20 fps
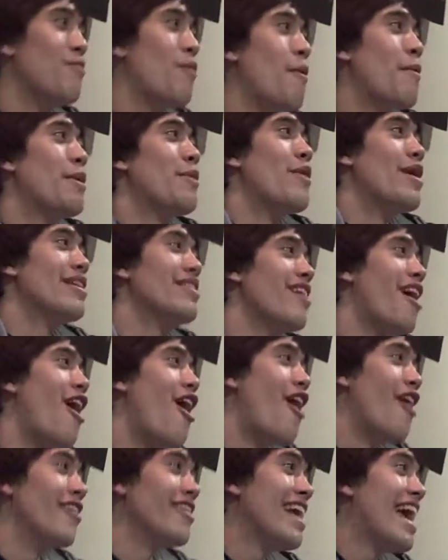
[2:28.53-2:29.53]
when we went just,
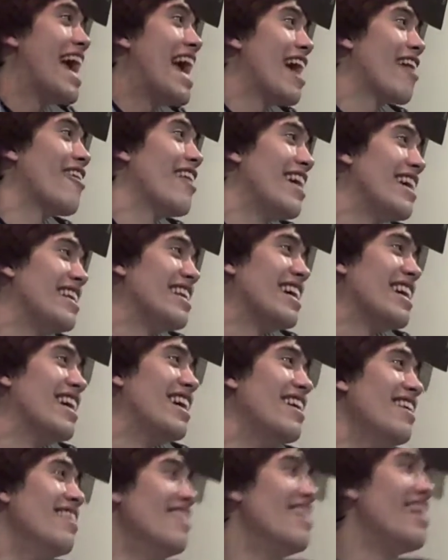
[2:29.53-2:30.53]
on Air India
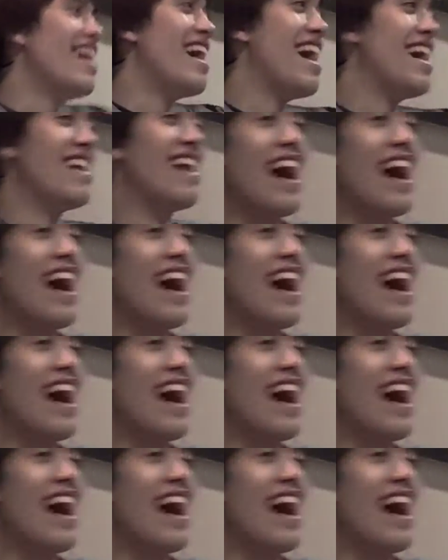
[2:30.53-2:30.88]
and